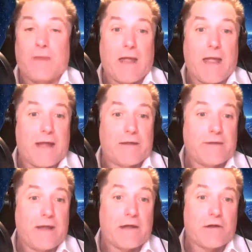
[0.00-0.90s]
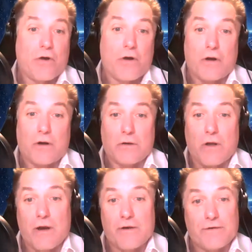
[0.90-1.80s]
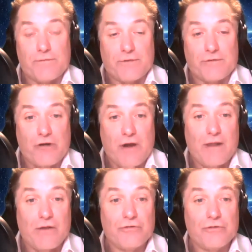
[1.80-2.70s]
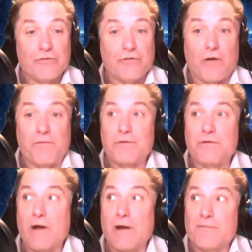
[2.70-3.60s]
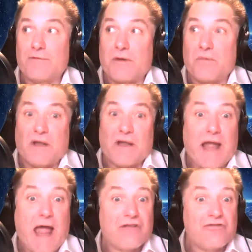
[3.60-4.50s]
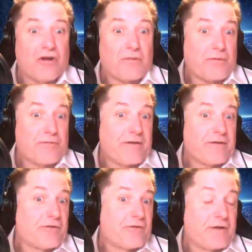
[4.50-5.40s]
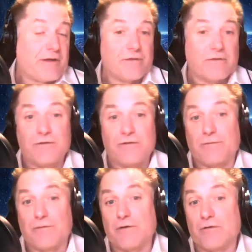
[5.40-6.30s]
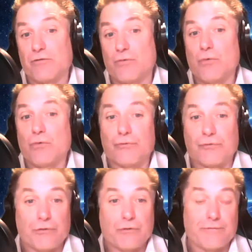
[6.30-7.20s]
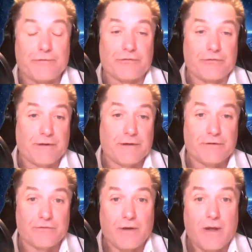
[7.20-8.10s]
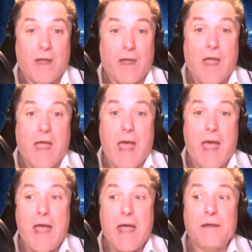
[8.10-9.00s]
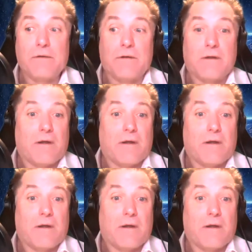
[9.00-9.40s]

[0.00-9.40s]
had taken on a lot of different challenges. Oftentimes they were like adjunct professors at different schools or universities. And